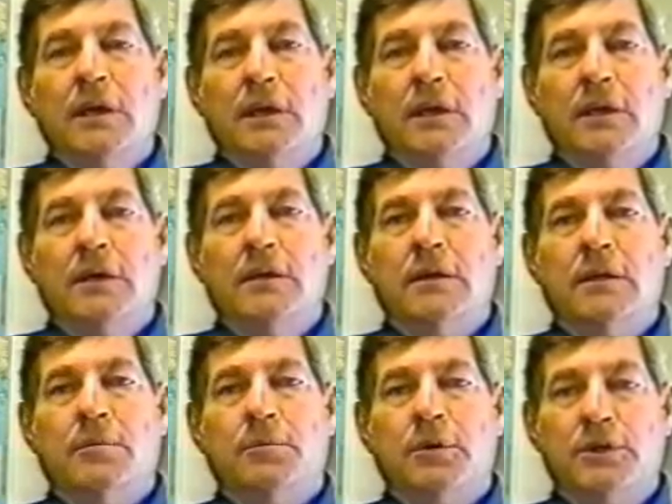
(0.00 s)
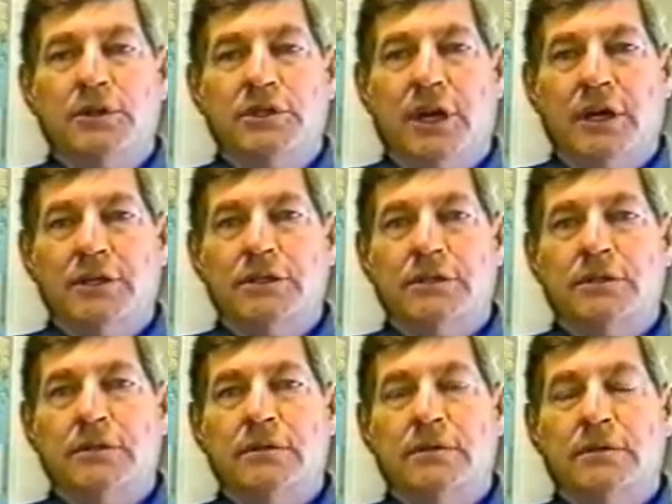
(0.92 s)
In
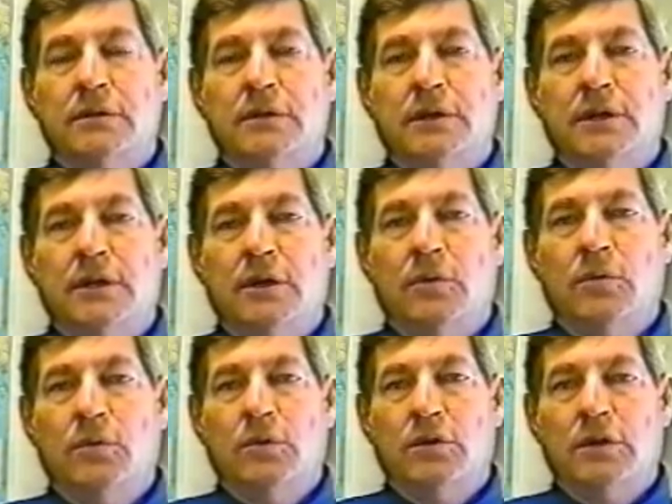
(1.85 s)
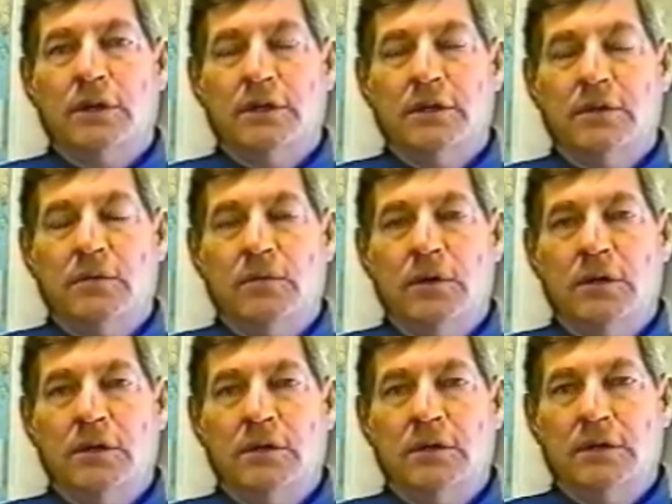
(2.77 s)
production, we're looking at
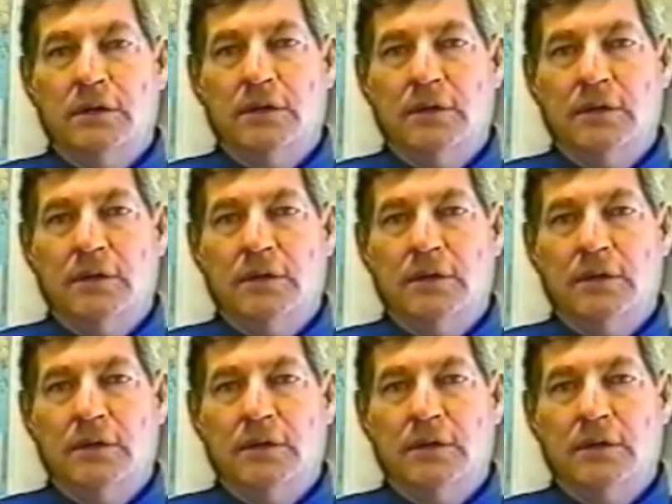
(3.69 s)
running